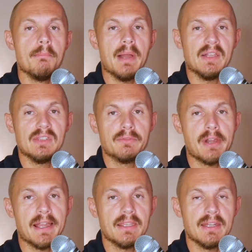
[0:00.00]
massive
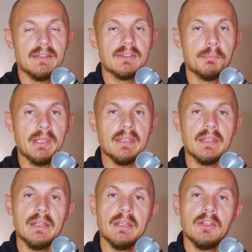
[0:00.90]
racket head
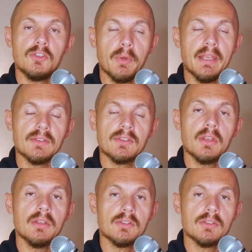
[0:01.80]
speed swings.